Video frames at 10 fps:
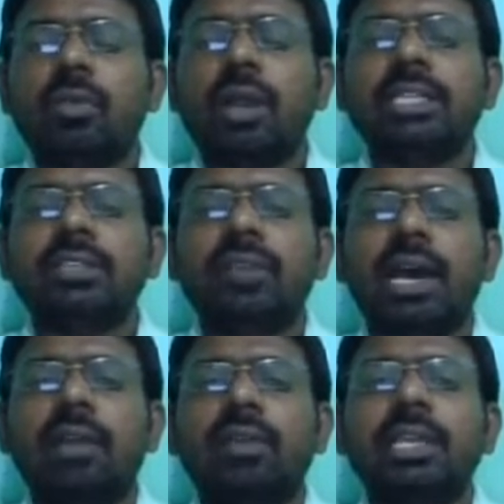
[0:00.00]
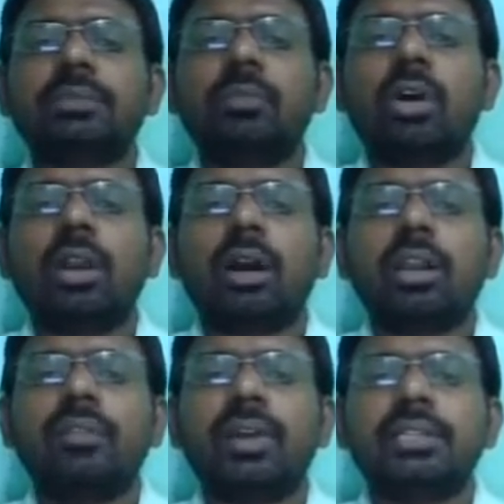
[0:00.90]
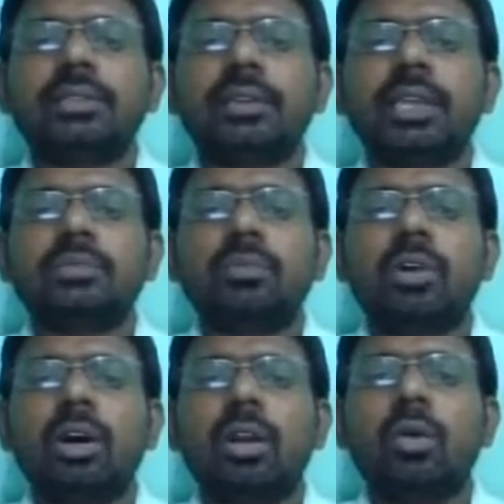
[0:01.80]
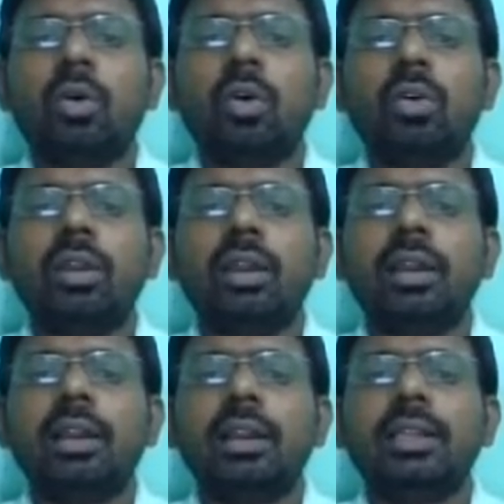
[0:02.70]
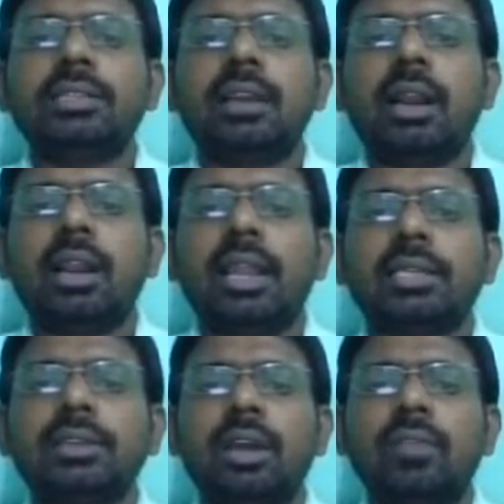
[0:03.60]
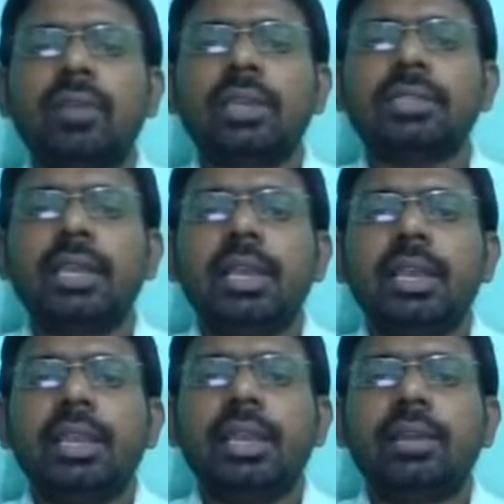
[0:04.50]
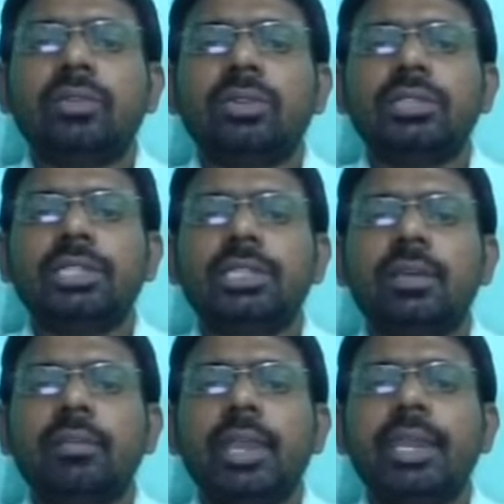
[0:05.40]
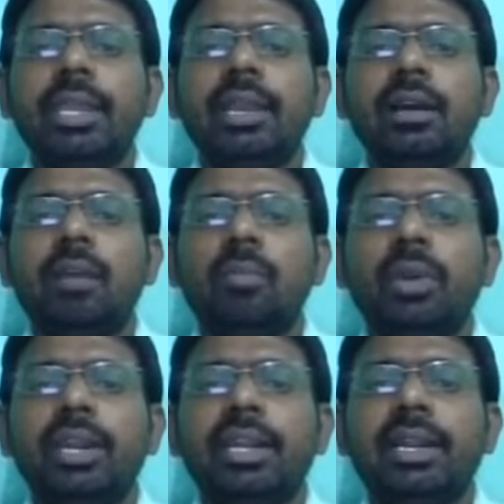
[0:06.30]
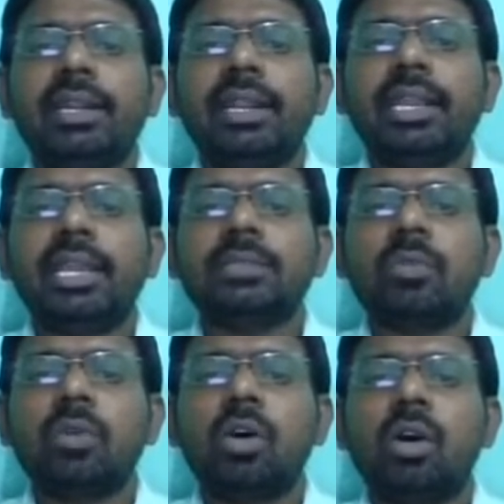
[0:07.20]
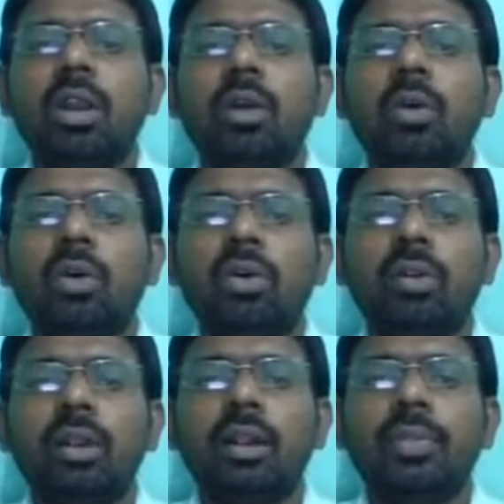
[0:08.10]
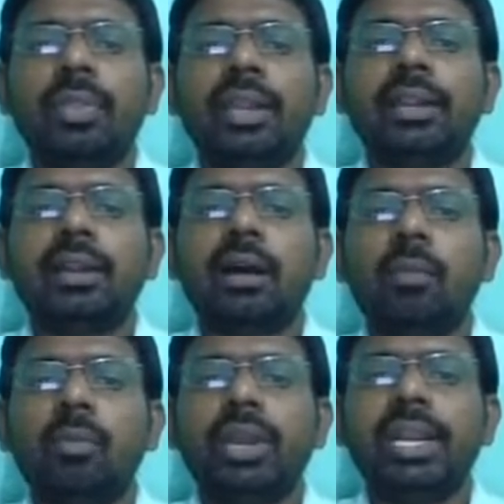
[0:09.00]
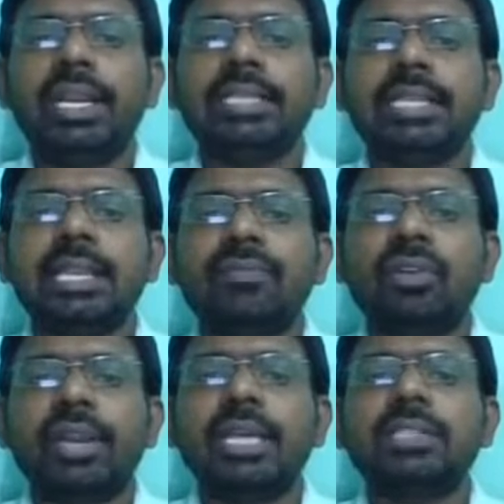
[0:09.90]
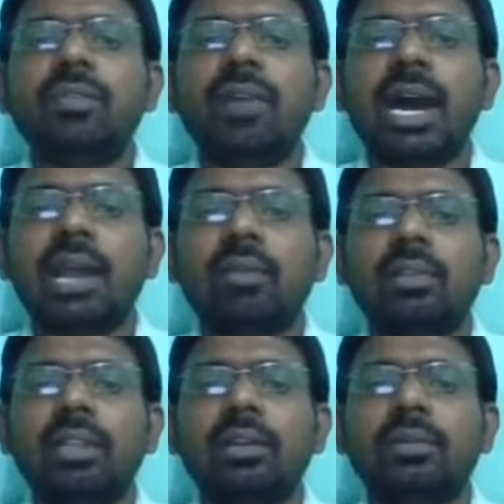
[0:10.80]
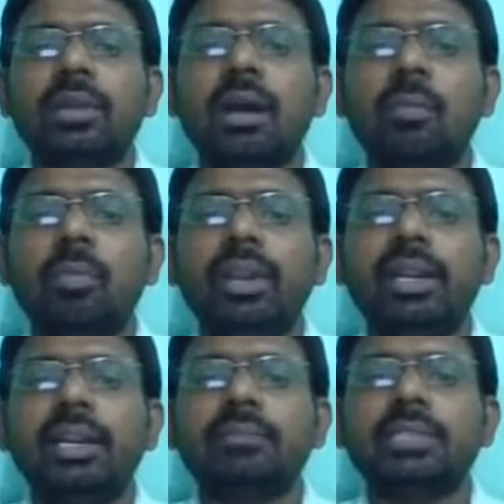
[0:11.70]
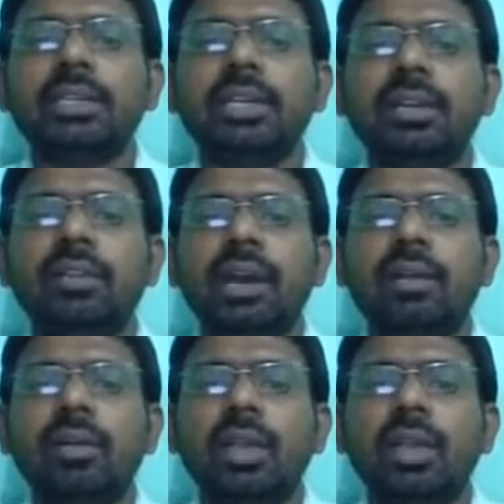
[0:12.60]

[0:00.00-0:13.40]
What is a valve? A small orifice, a small hole is called as orifice. In aerosol system, any component containing a small hole, that component is referred as a valve. That component comes under valve.